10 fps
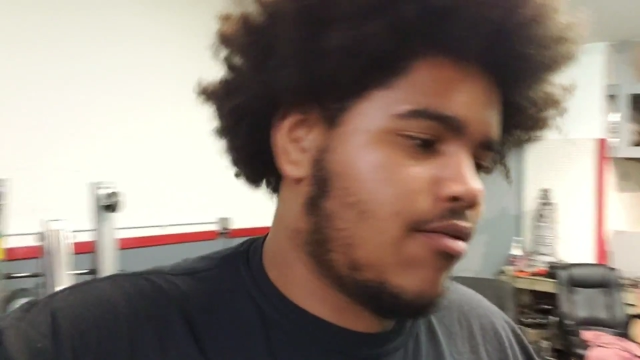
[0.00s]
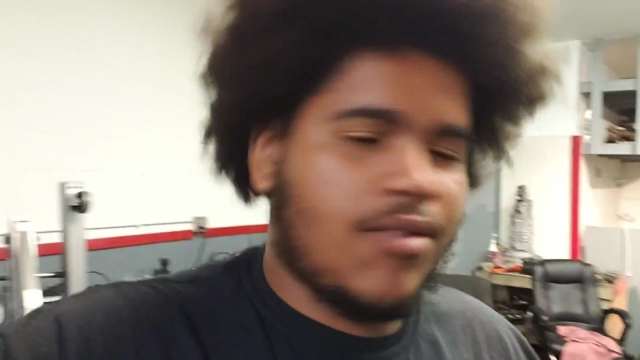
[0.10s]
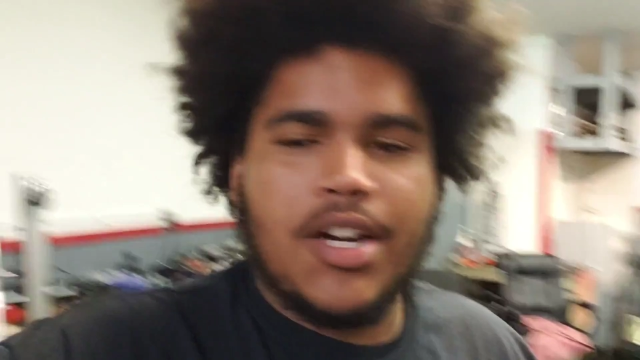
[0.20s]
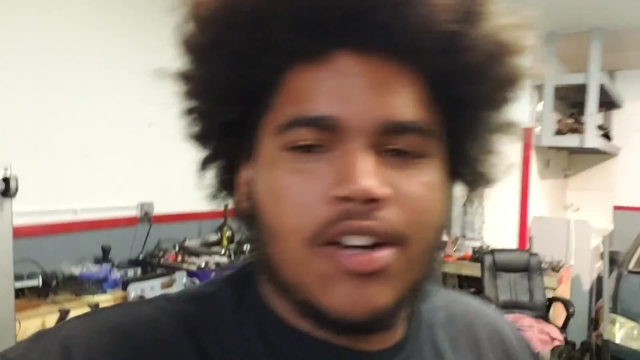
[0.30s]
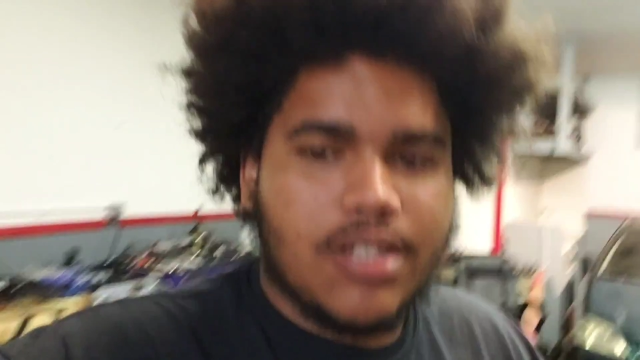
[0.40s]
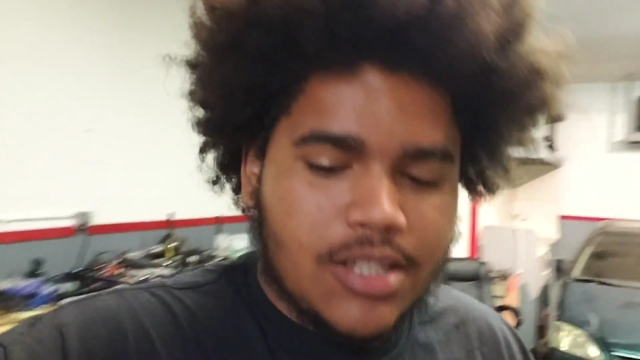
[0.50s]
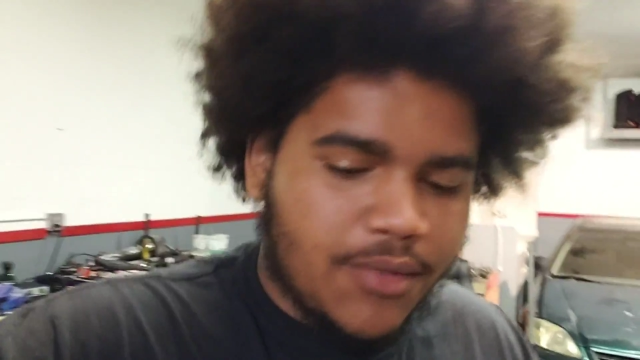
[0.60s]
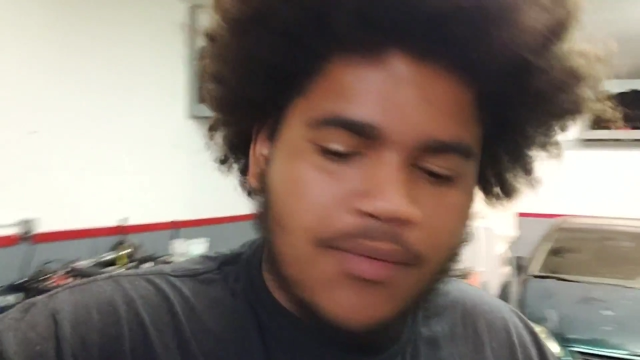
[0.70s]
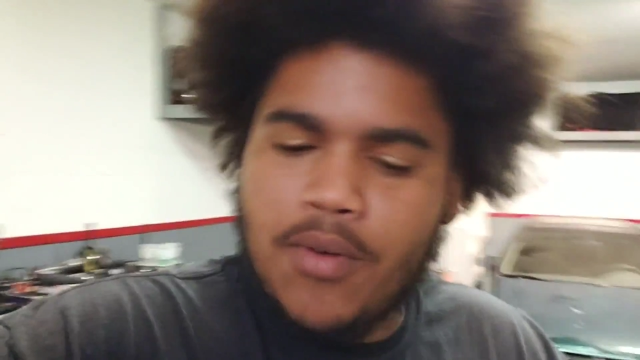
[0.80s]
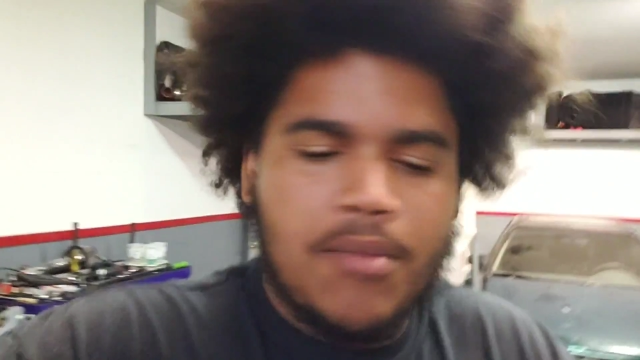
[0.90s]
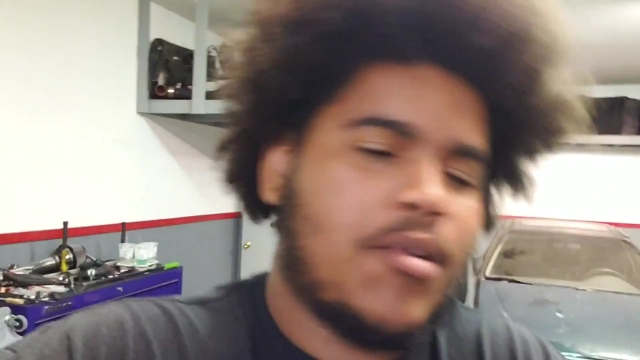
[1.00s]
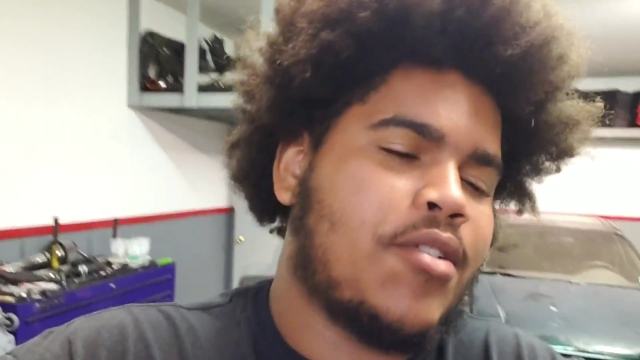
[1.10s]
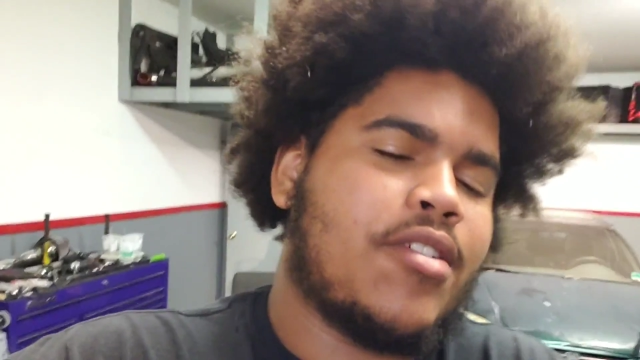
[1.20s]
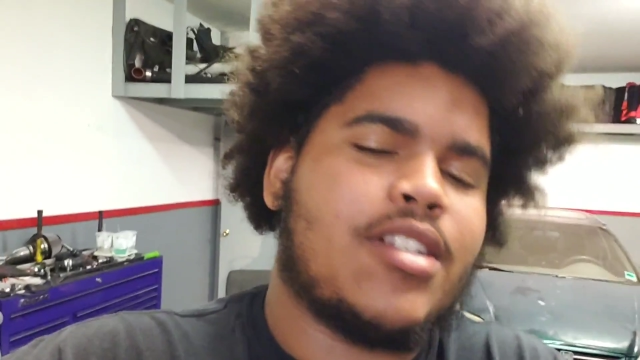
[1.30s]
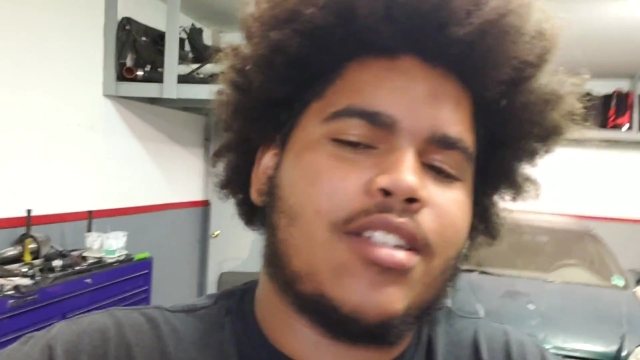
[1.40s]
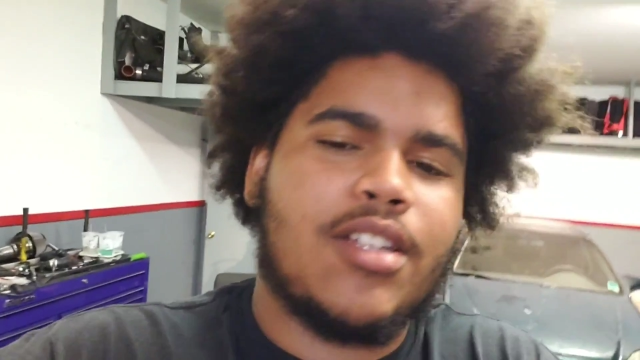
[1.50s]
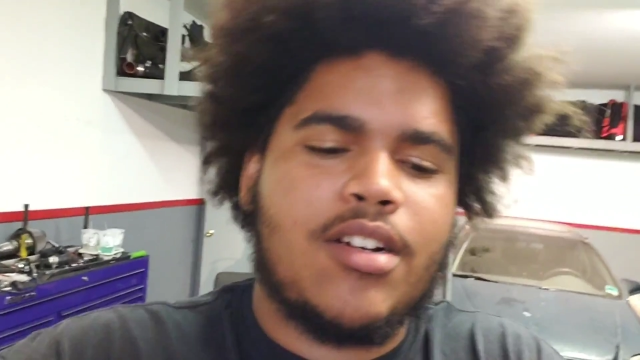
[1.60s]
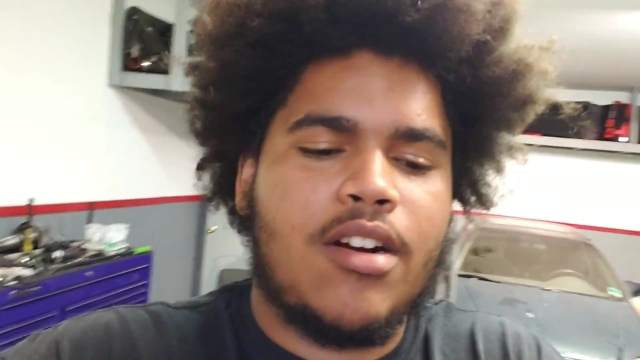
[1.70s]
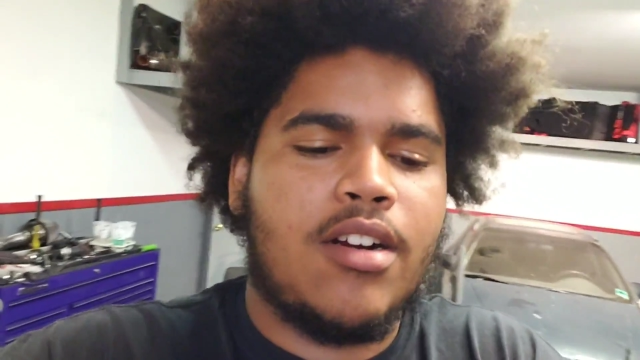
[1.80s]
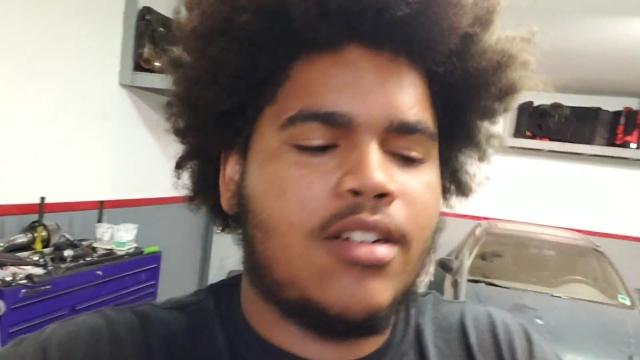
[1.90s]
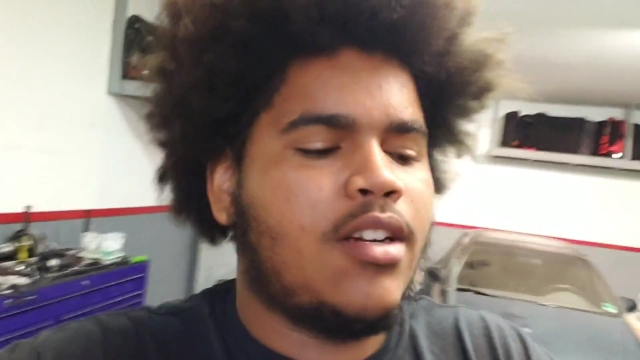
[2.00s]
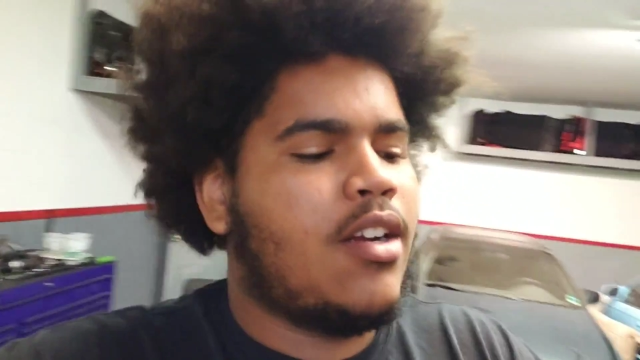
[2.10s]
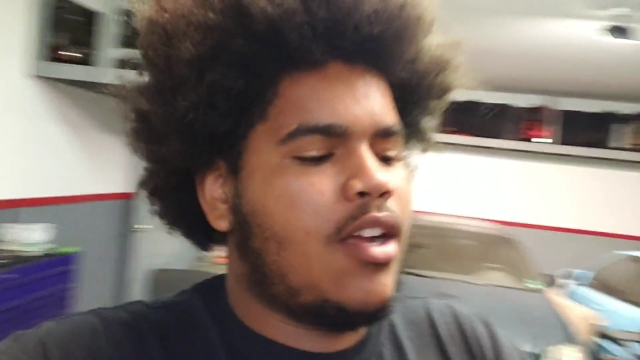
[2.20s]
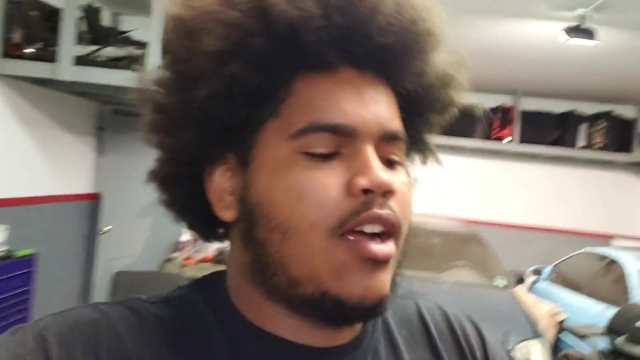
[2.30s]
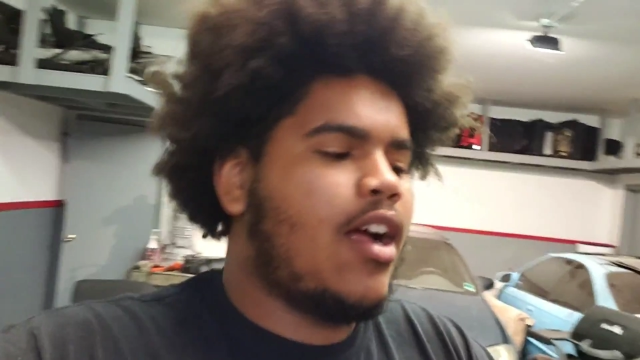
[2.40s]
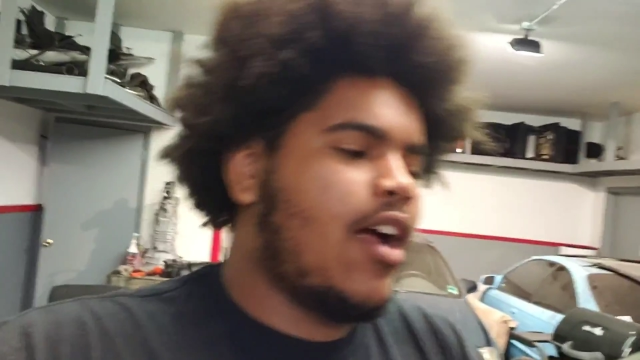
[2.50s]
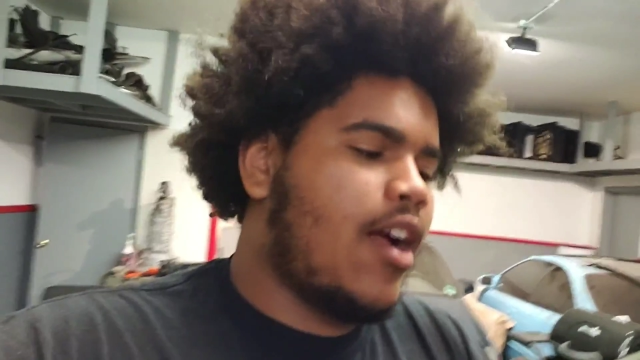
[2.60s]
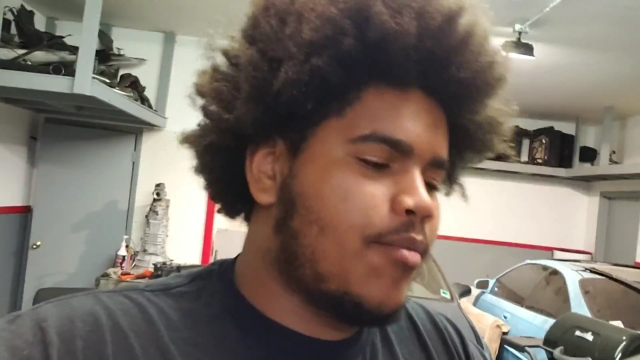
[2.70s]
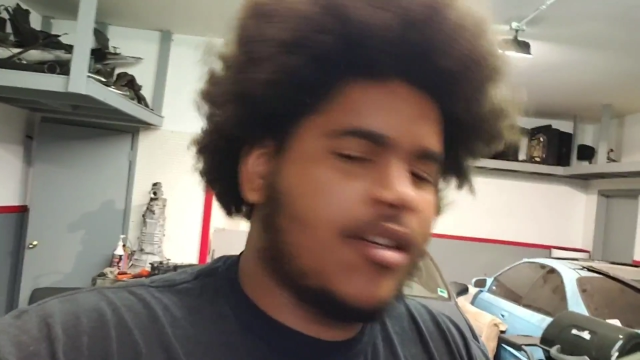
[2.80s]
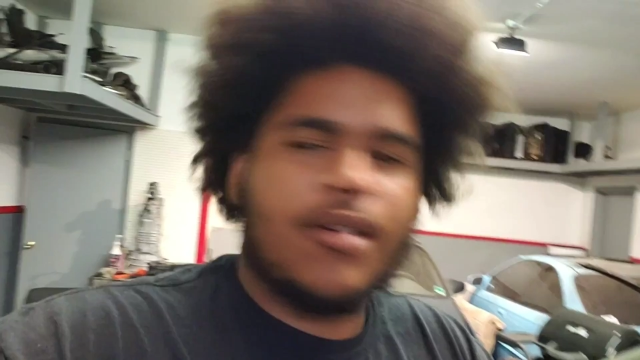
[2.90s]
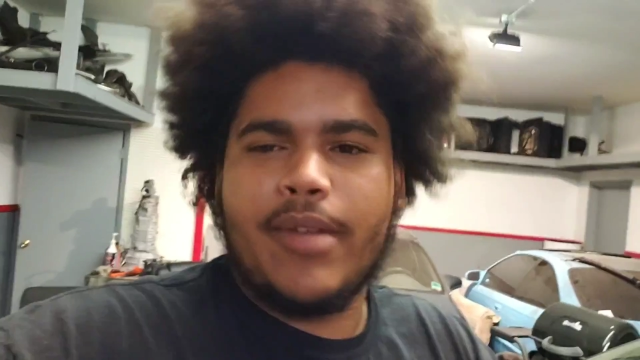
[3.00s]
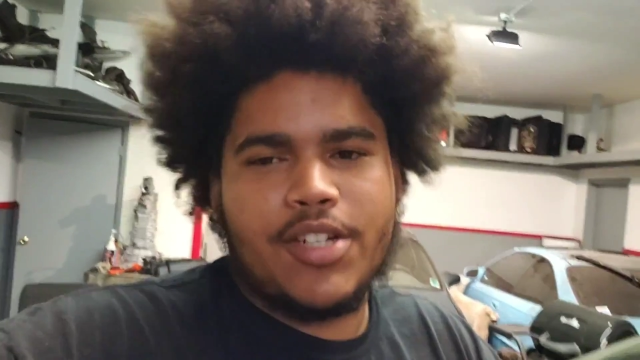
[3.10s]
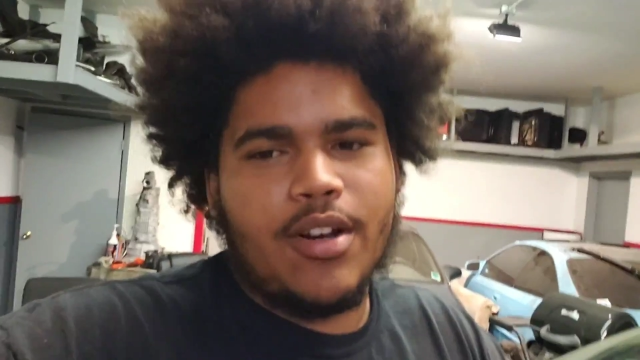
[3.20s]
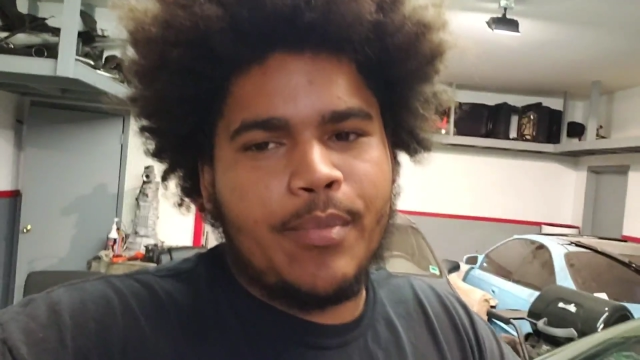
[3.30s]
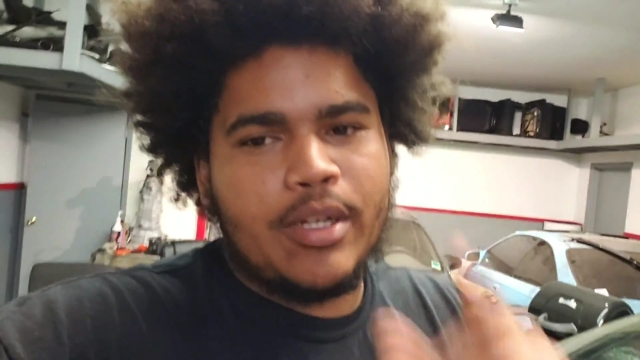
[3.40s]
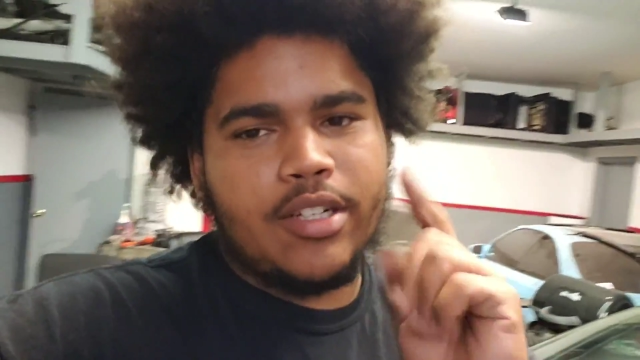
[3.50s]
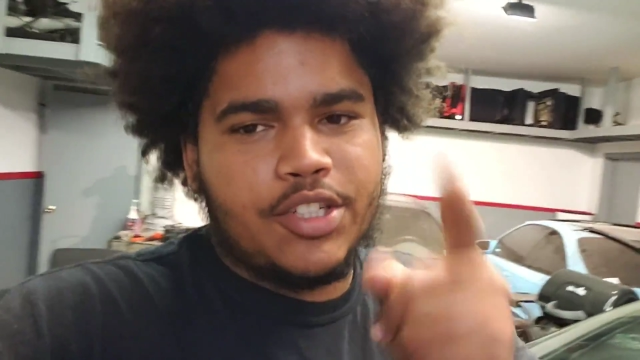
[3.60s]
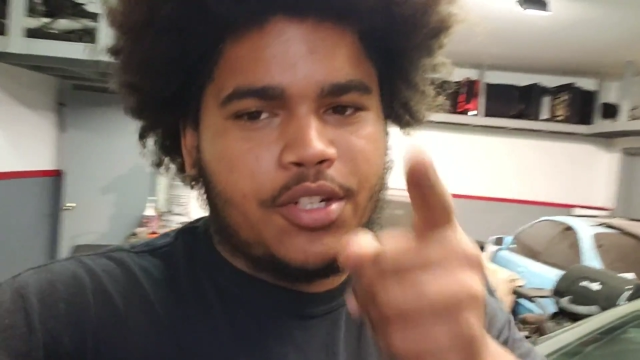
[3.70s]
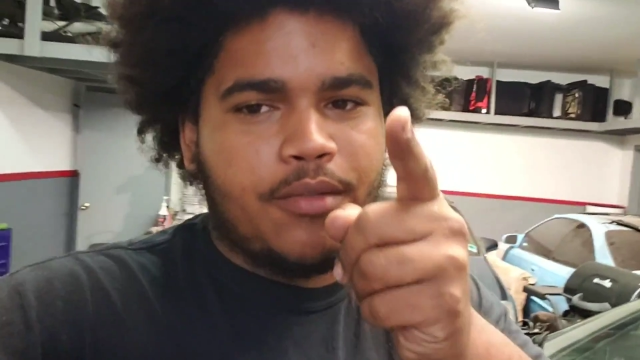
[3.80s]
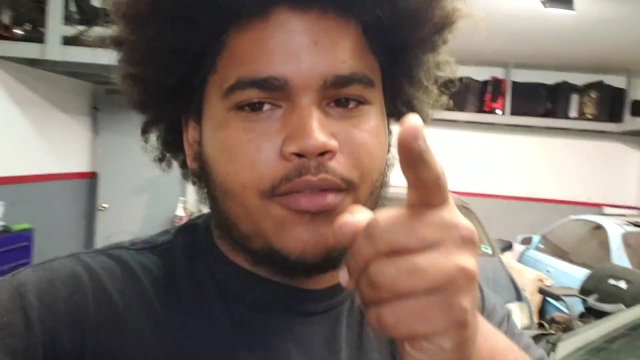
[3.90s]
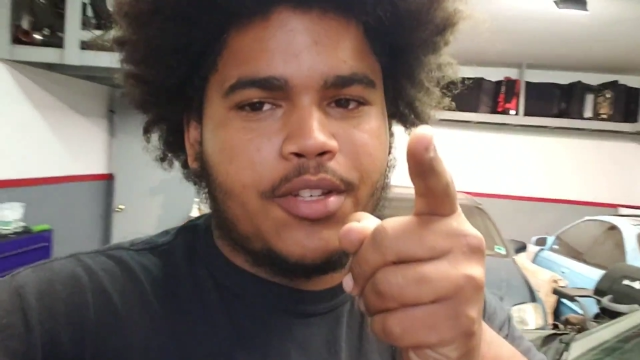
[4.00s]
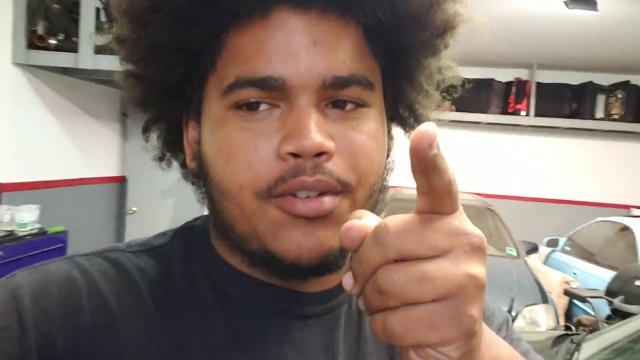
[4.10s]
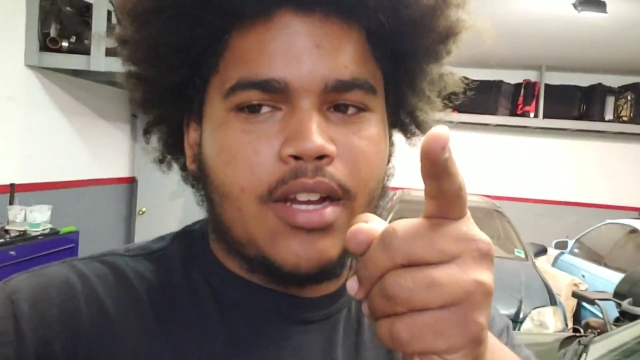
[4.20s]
Regardless of what motor is in the car, I'm gonna make sure I put on a show for you